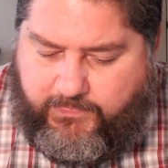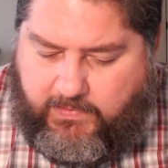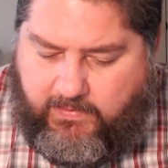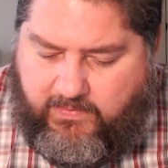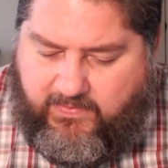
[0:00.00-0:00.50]

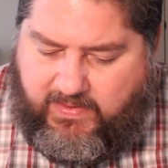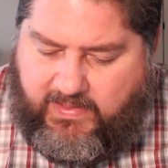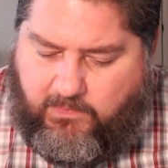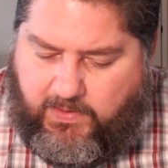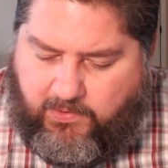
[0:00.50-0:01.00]
Then the
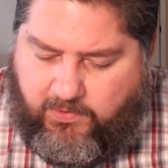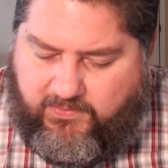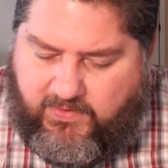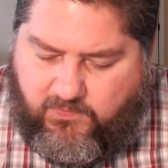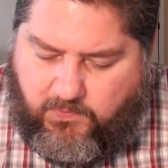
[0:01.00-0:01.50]
king, when he heard
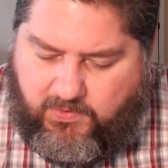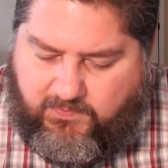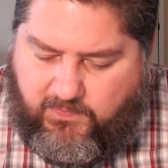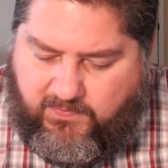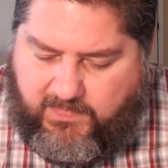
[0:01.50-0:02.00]
these
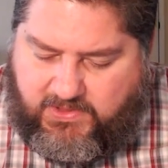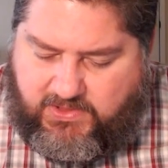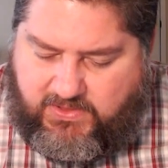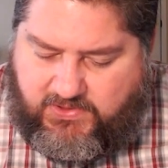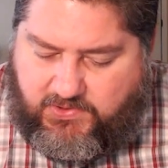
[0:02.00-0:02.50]
words, was much
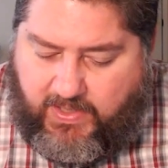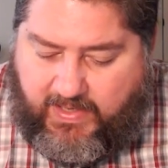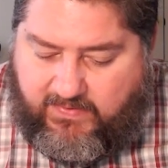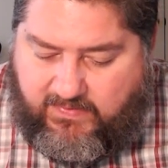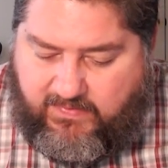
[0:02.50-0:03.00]

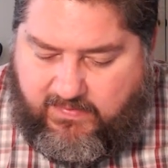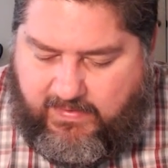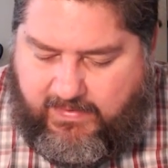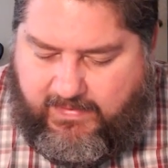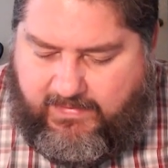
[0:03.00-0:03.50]
distressed,
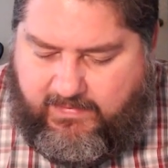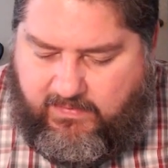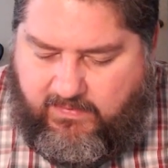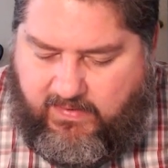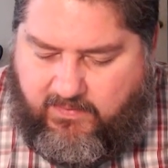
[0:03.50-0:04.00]

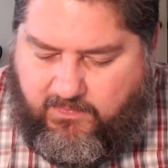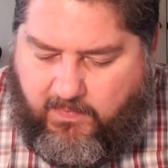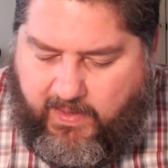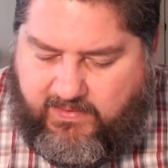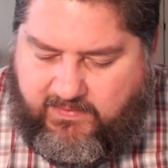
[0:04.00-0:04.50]
and set his
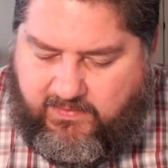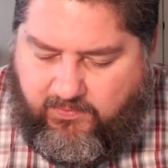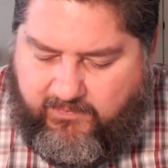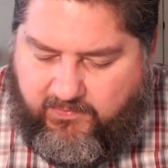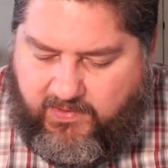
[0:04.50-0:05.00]
mind to
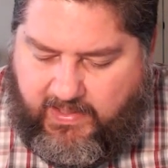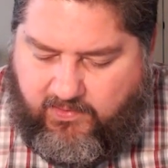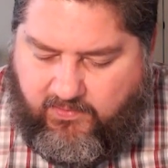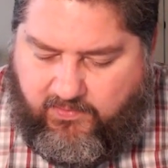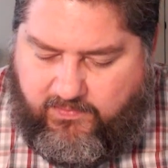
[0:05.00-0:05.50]
deliver
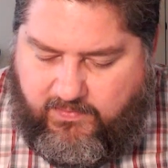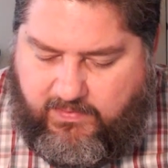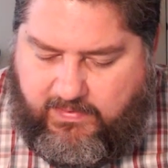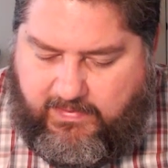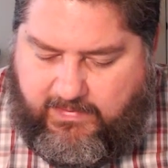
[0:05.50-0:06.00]
Daniel.
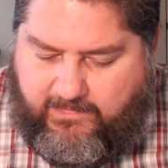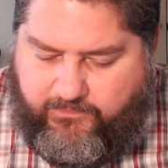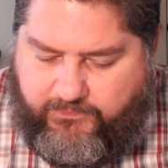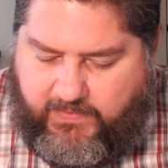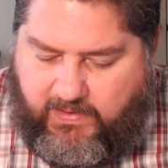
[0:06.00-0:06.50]

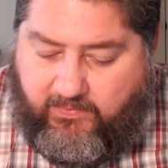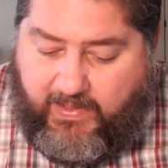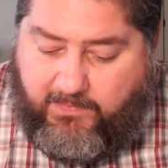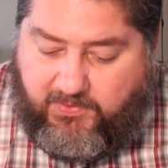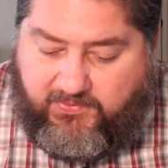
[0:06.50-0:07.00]
And he
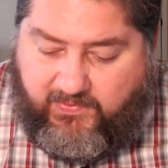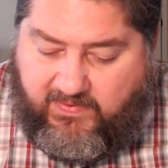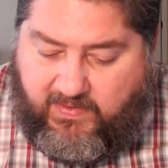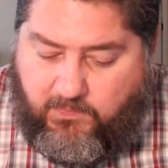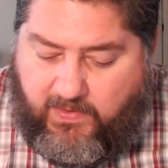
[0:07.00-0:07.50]
labored till the
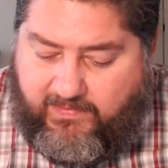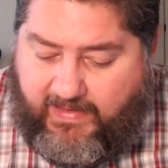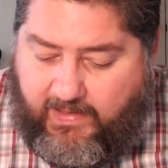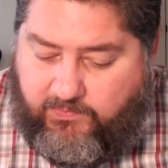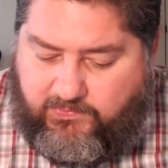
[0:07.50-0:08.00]
sun went
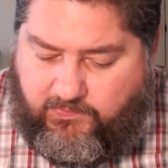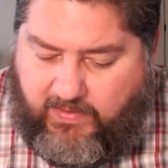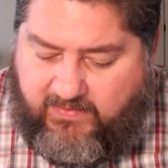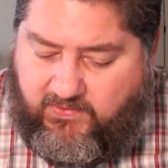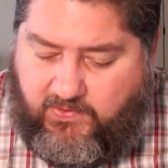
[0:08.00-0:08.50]
down to
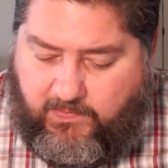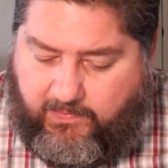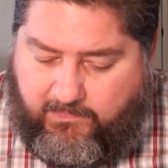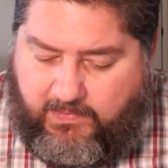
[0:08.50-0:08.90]
rescue him.